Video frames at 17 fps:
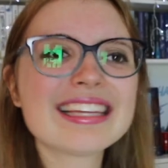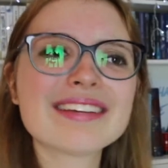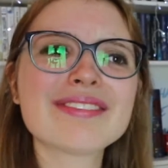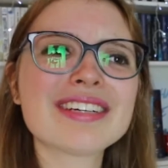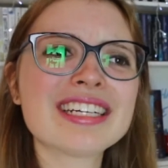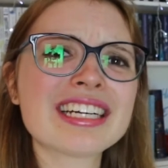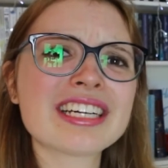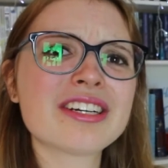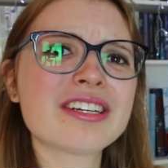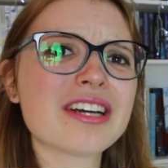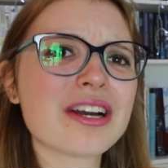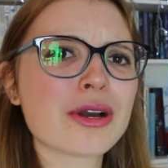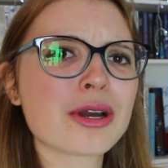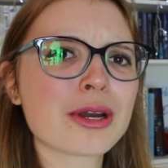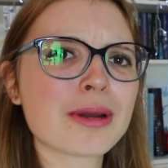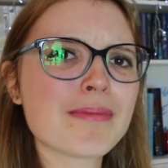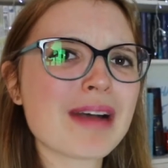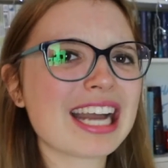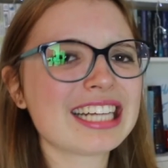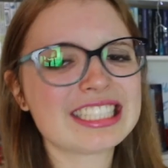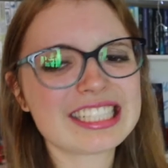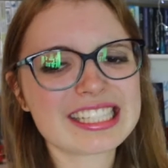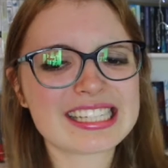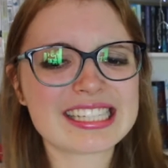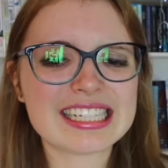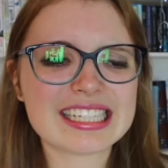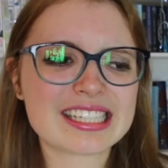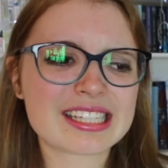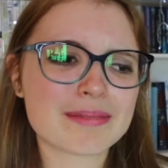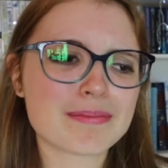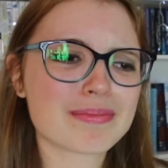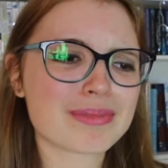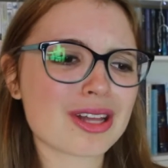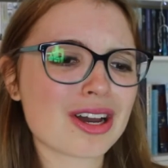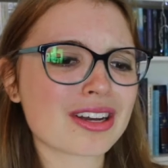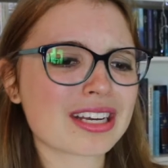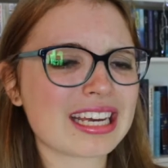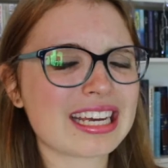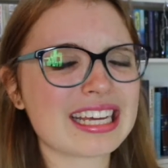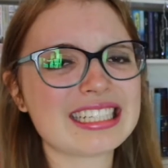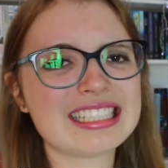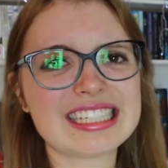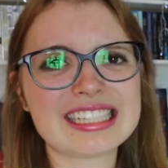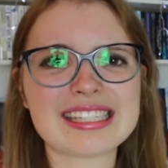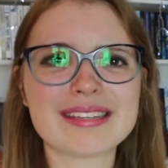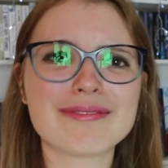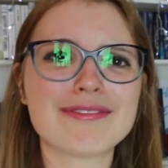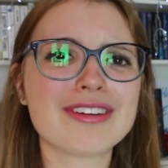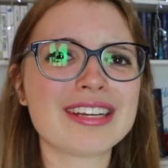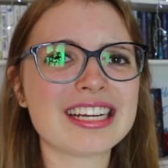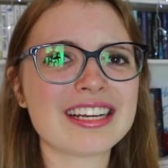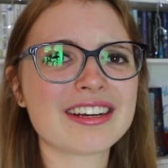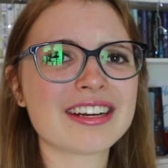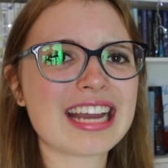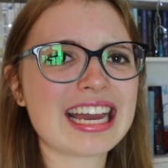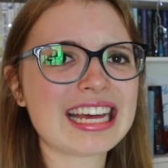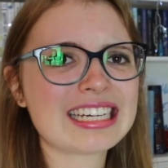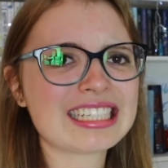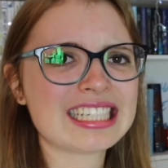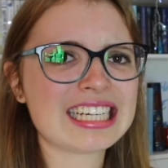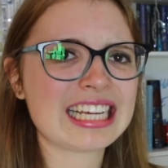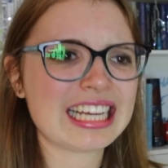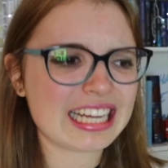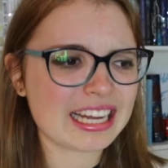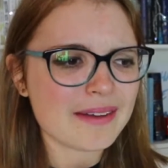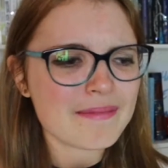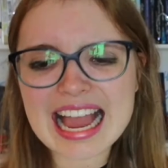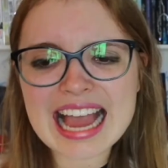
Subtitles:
Then when I got home, I just did some blogging, did some video editing,